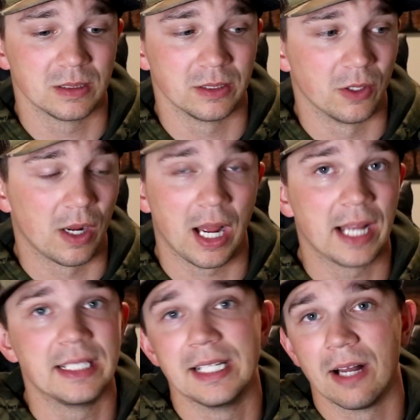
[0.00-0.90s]
you know,
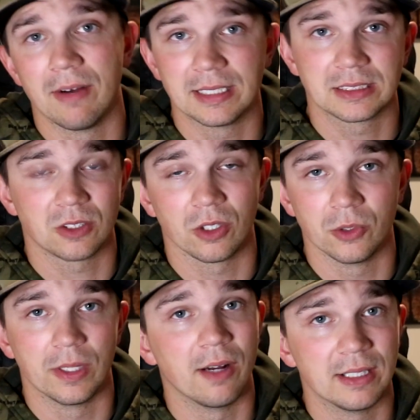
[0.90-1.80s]
I did started
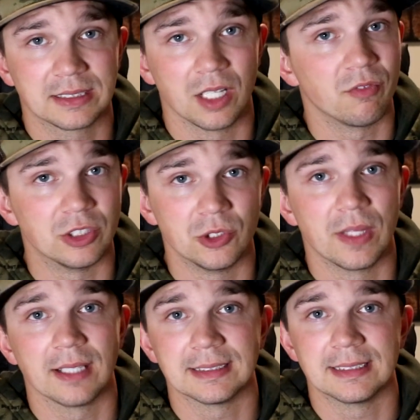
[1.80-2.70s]
doing LS stuff in
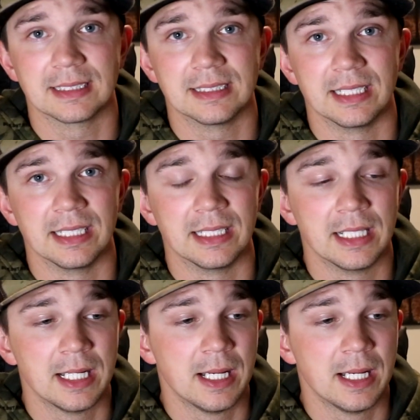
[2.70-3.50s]
2016,